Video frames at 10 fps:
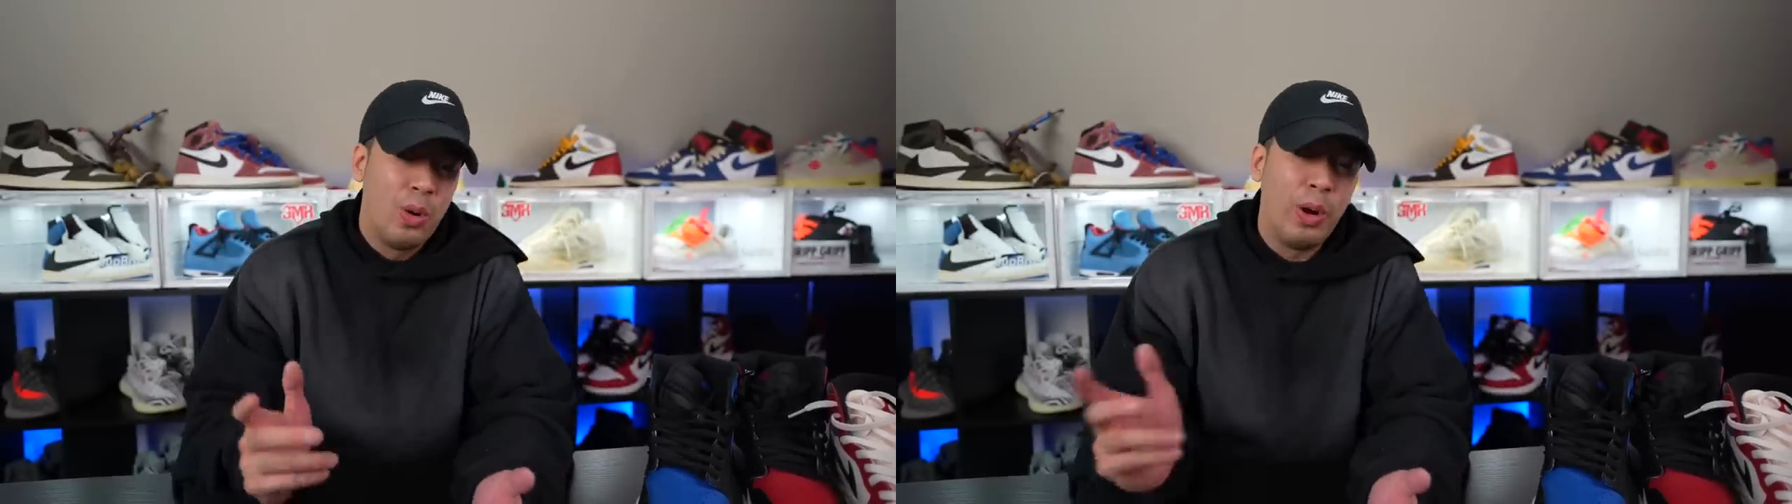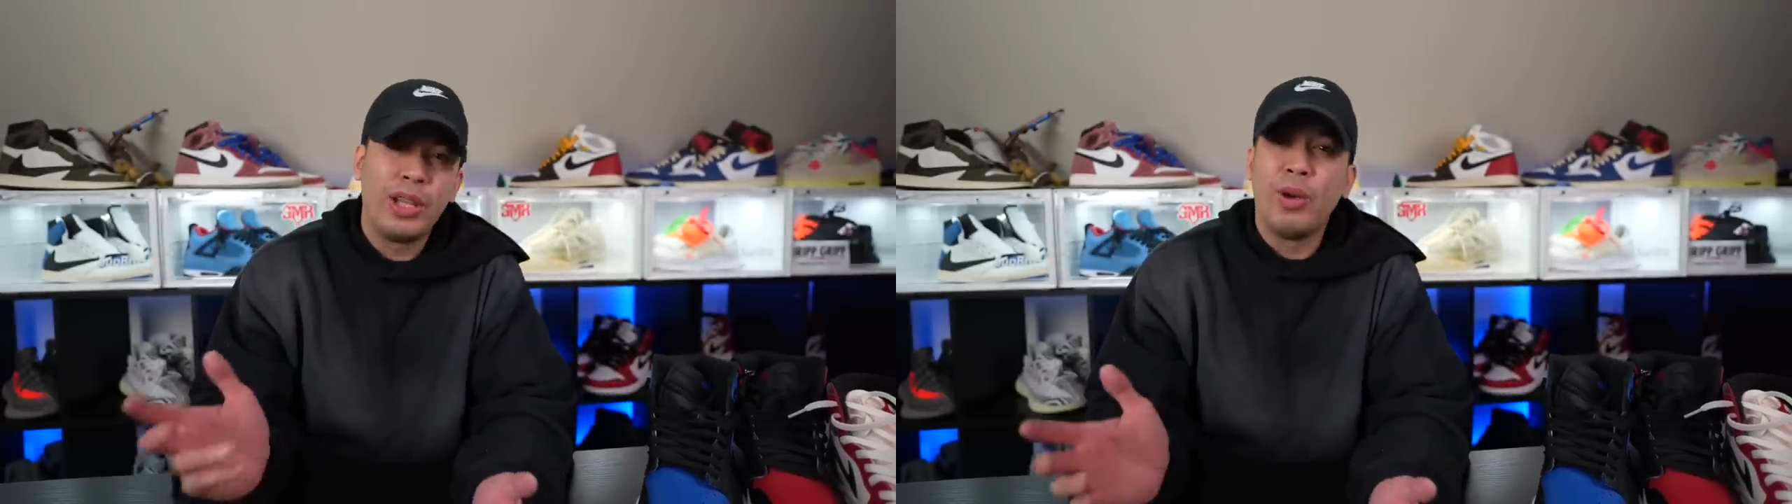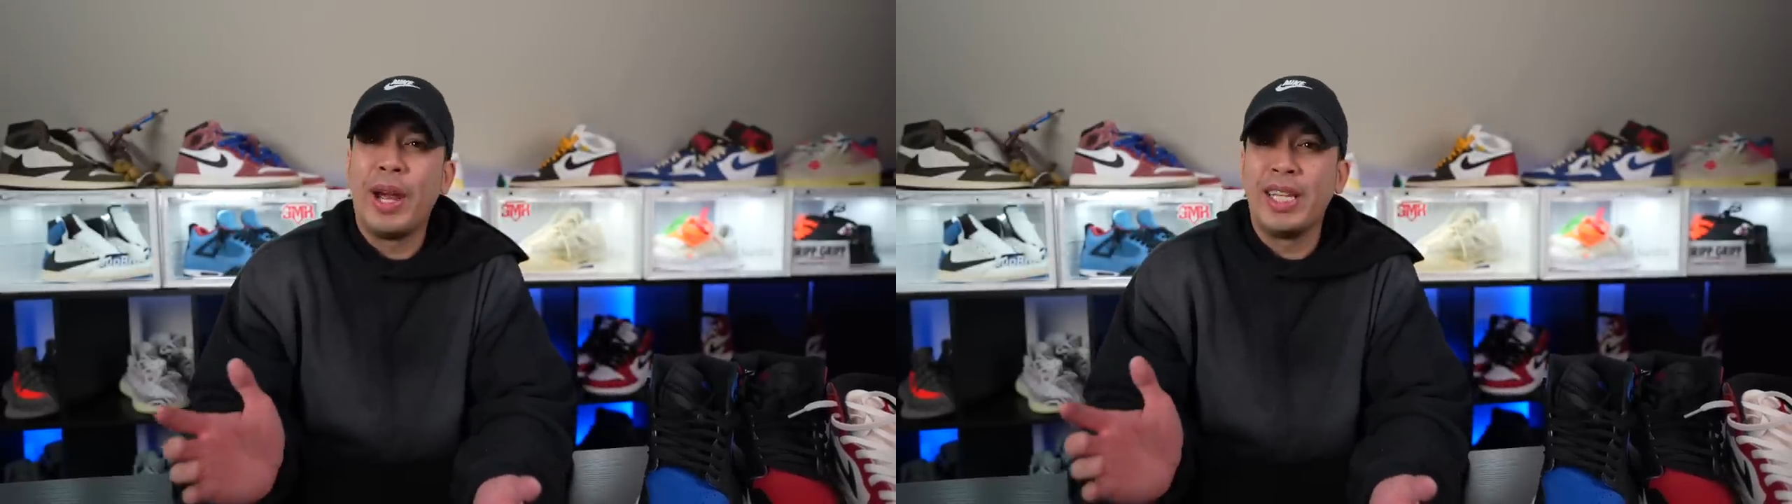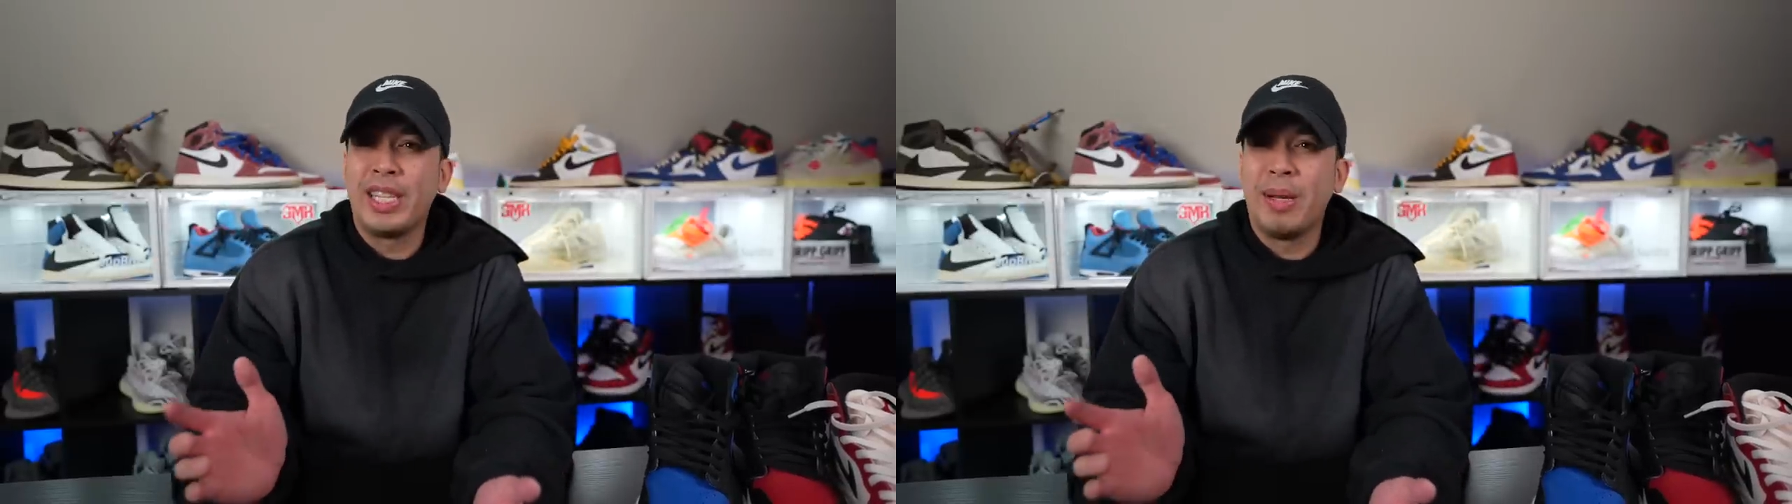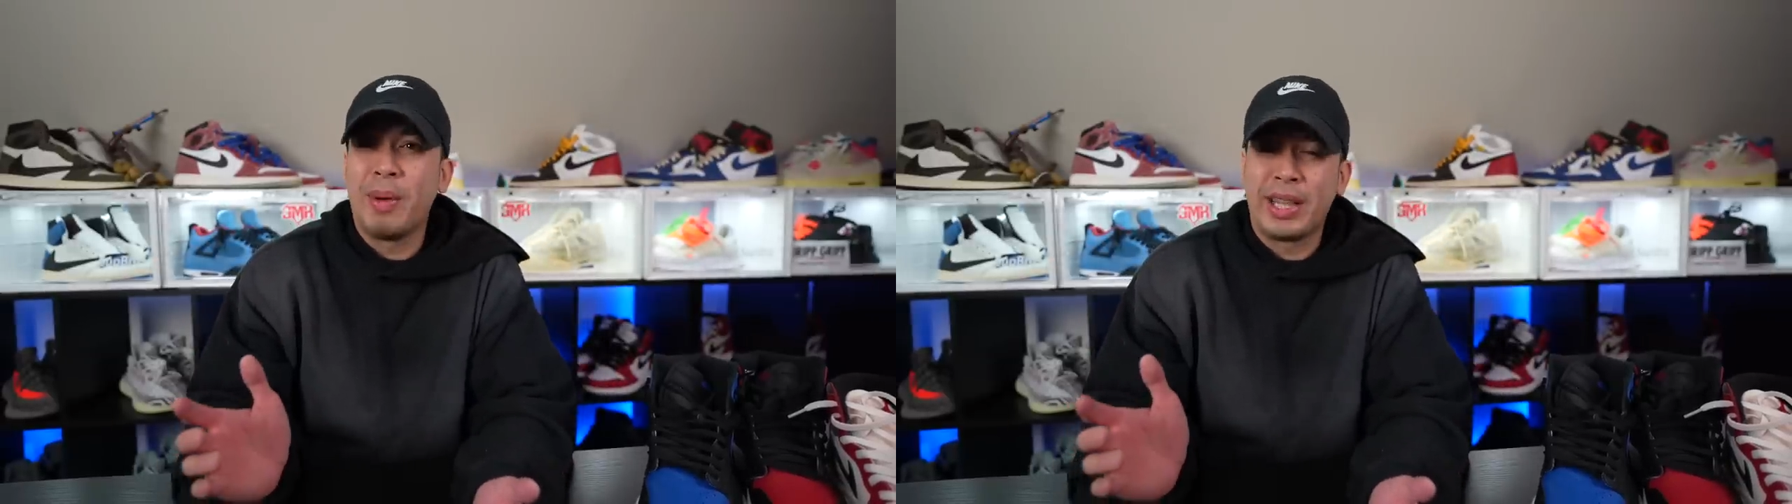We'll have to wait and
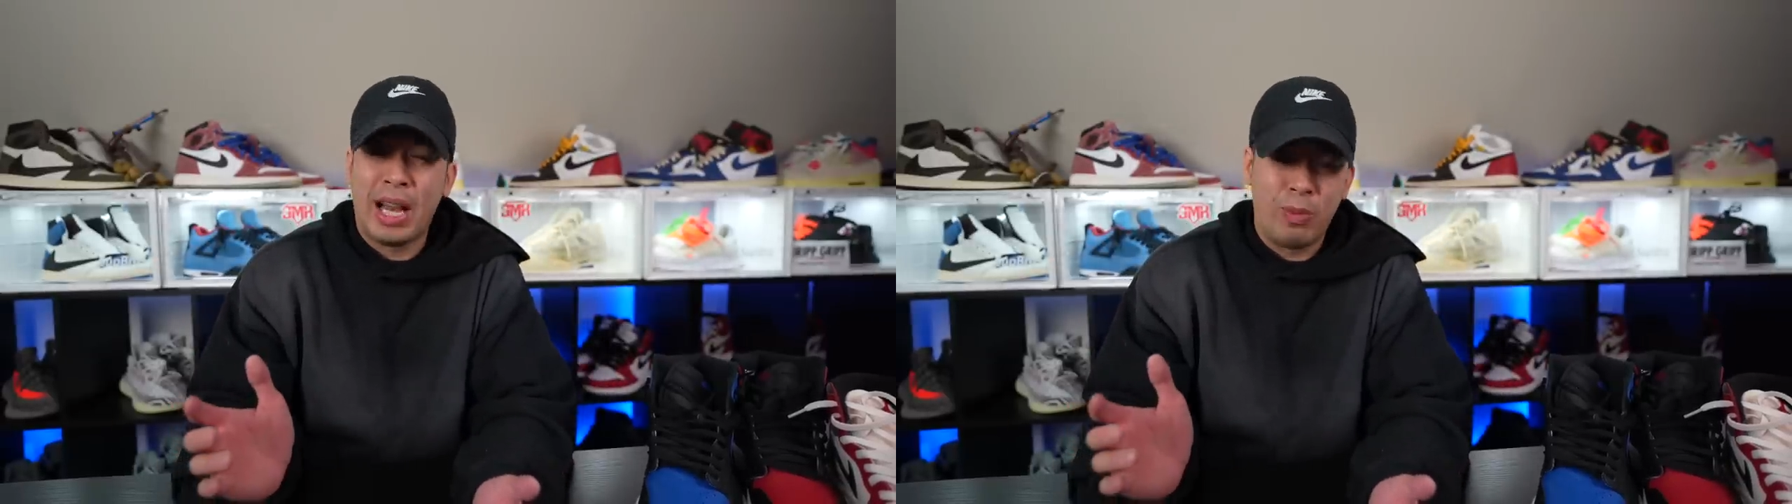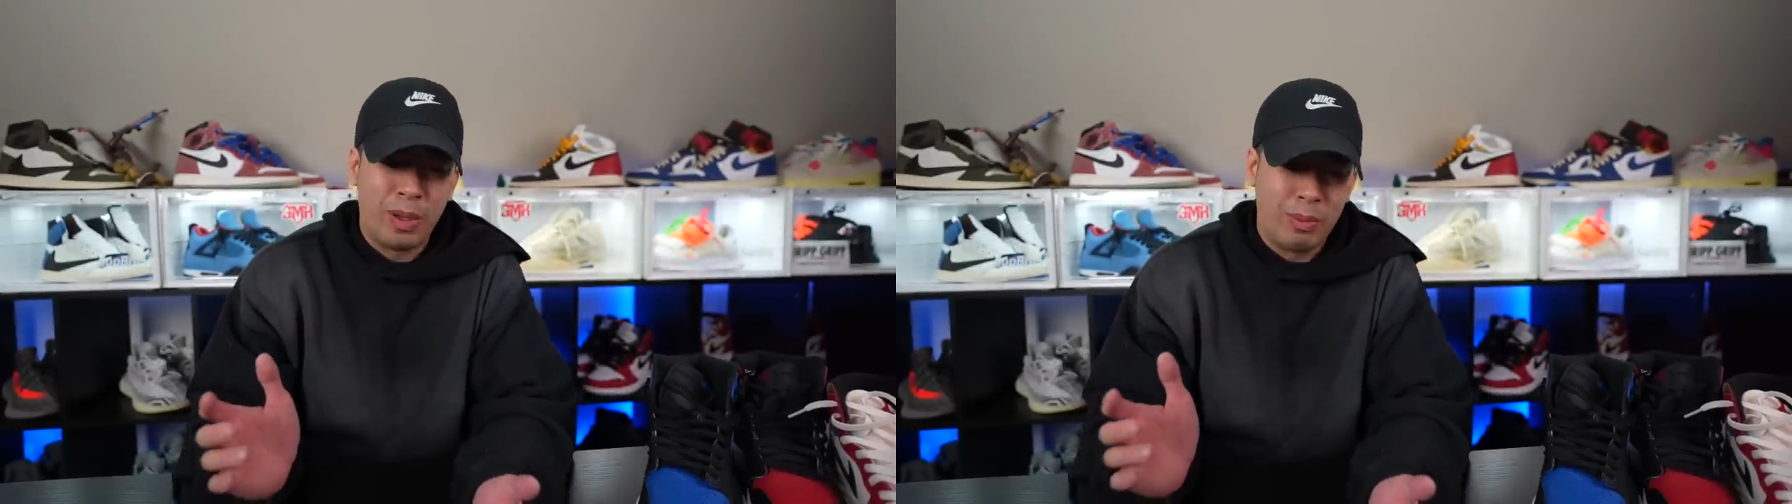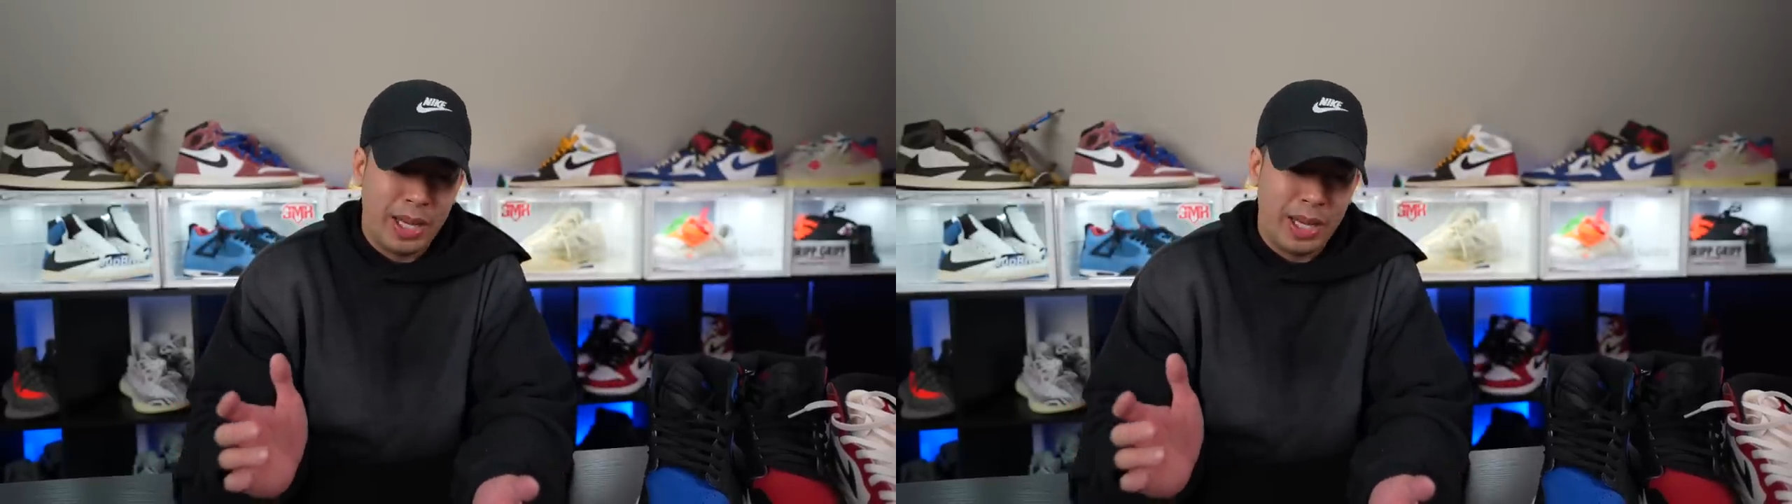see about that one.